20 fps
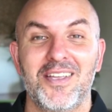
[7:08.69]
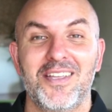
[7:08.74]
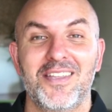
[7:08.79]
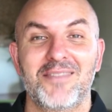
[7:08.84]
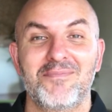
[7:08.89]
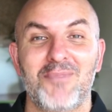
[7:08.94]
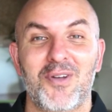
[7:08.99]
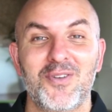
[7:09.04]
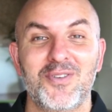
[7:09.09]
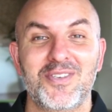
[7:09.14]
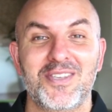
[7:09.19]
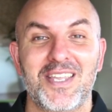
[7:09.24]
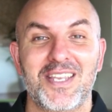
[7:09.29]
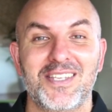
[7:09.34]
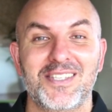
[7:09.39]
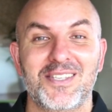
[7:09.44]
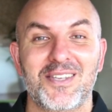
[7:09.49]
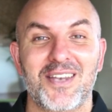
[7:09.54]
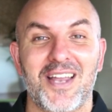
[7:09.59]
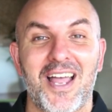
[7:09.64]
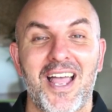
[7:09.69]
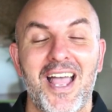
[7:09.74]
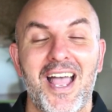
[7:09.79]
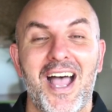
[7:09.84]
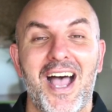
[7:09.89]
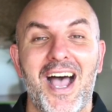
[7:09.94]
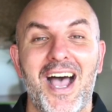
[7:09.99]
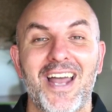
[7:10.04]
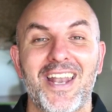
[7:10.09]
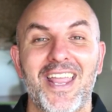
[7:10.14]
Most things that
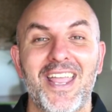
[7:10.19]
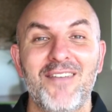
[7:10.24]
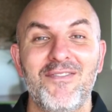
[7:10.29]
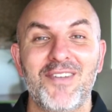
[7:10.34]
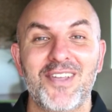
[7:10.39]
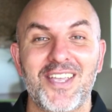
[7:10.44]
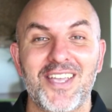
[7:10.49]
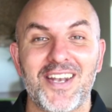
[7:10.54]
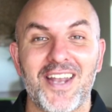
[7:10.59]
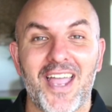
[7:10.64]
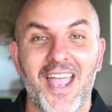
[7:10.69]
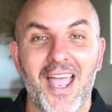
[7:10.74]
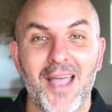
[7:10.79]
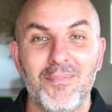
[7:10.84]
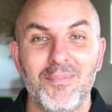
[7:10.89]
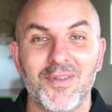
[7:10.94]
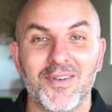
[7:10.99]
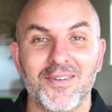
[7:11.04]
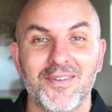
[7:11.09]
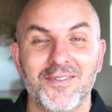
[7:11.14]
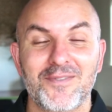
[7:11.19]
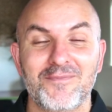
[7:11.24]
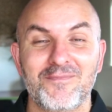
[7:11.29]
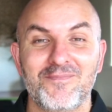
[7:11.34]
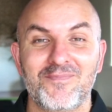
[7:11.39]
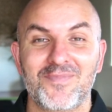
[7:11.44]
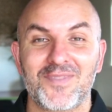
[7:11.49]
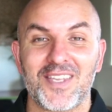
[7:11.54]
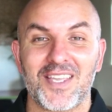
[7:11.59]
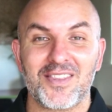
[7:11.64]
aren't ever going to happen,
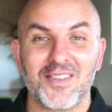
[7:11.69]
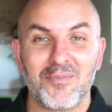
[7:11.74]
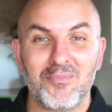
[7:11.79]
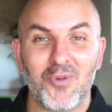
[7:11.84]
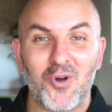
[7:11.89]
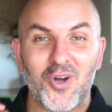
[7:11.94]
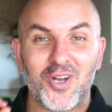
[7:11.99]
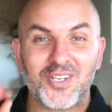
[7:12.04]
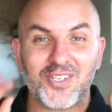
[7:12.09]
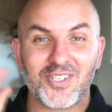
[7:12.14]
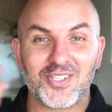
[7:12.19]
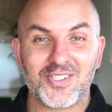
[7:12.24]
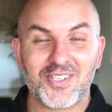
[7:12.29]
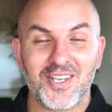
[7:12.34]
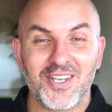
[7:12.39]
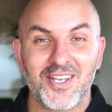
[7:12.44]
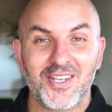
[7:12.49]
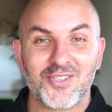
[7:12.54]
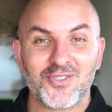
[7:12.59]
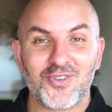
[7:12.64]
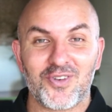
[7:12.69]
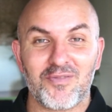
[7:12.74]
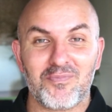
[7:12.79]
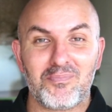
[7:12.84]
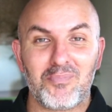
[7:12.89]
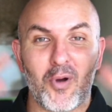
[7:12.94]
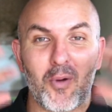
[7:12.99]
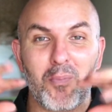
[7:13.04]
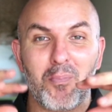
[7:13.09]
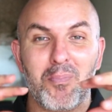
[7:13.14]
yet the mind just sort of
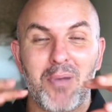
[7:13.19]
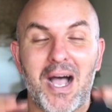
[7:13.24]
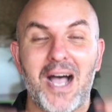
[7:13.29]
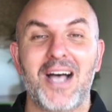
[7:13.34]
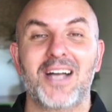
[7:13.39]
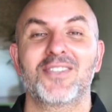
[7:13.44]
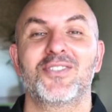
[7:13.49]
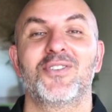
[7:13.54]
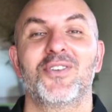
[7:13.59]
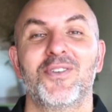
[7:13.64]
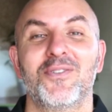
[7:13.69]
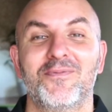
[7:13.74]
bombards you.